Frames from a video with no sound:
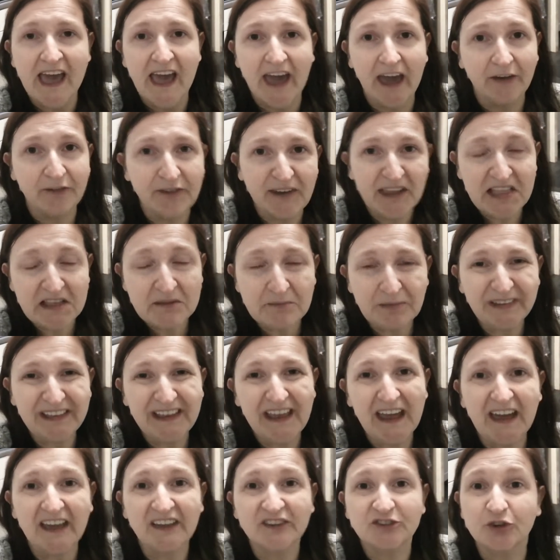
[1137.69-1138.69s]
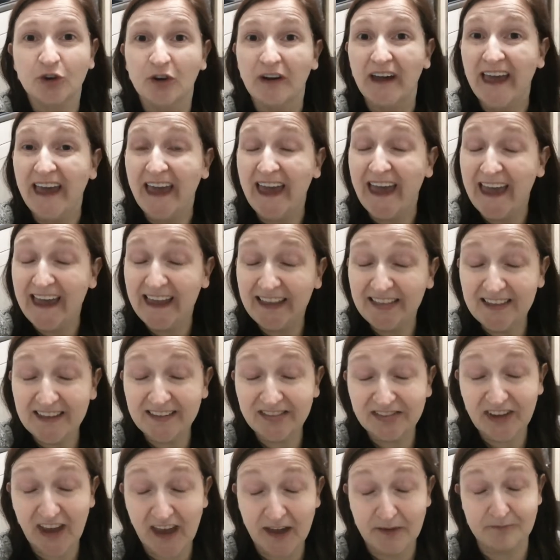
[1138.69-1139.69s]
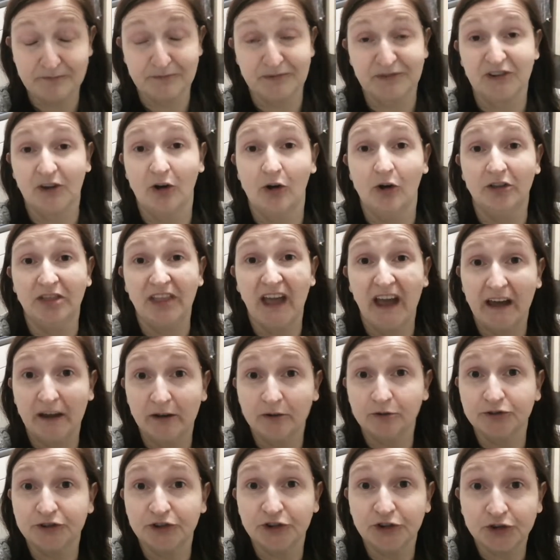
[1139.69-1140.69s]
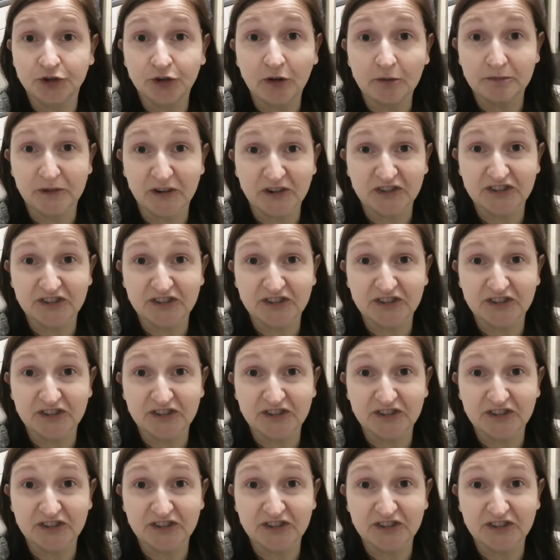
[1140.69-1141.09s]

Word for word: If anybody has got any tips on how to stop